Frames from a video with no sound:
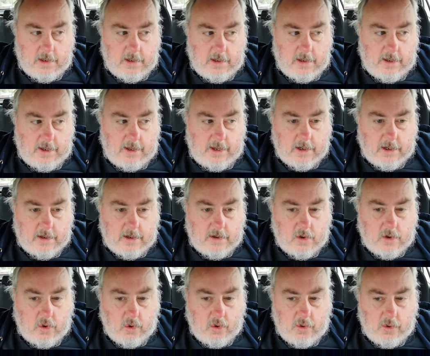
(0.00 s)
a
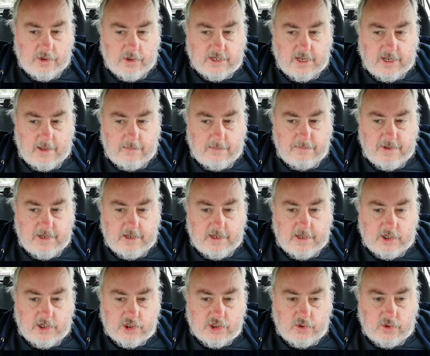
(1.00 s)
curse can be
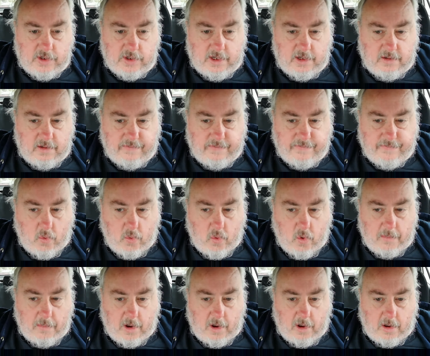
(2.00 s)
issued in the
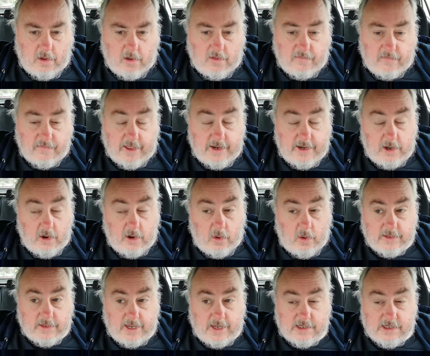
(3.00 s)
form of, and in the
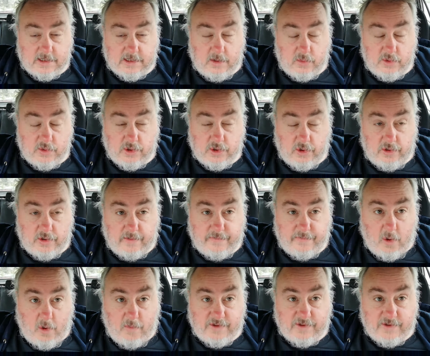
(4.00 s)
old days it was done in the
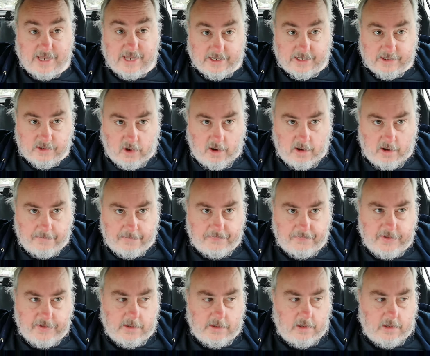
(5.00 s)
form of a satire,
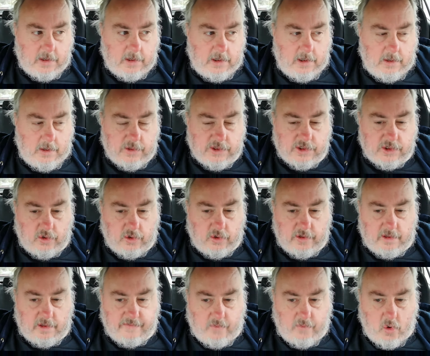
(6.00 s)
it was done in
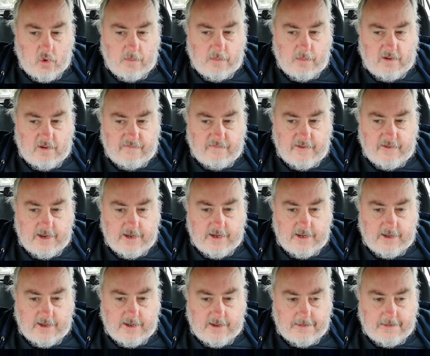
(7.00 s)
the form of
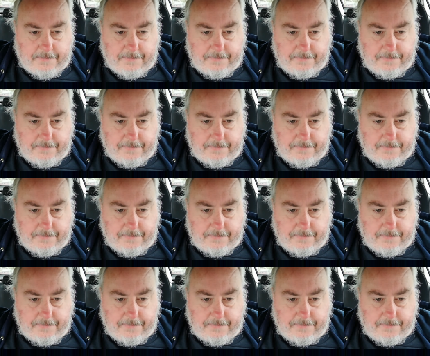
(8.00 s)
a